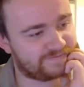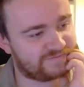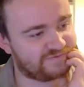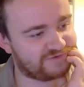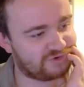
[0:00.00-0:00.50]

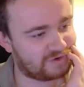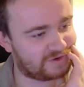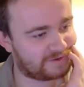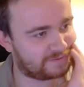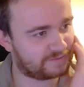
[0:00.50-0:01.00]
Red
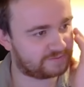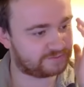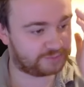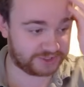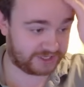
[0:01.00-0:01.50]
Rock.
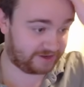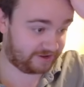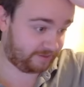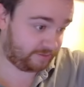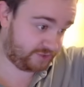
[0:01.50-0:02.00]

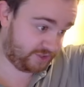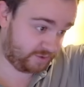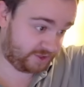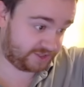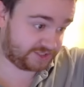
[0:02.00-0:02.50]
Pudding. Pudding
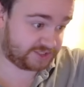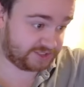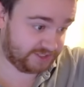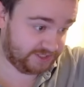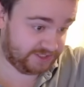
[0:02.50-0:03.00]
works.
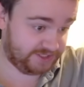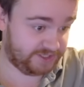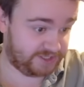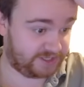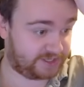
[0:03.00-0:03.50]

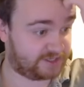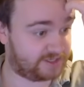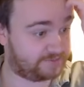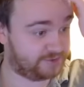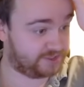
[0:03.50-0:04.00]

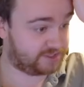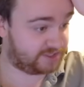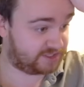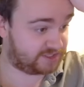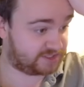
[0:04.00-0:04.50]
Pudding
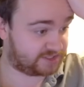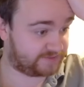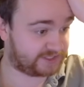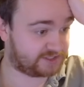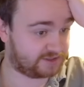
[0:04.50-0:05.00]
is the
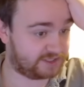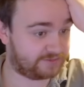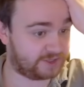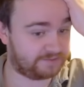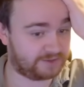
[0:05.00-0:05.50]
best card there
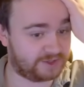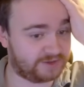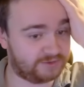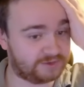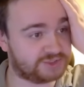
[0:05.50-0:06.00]
by a
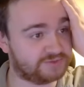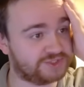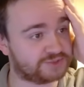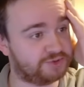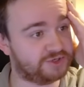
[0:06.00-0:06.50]
mile. Do we
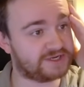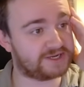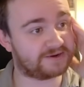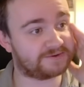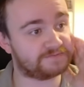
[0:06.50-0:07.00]
just Pudding now?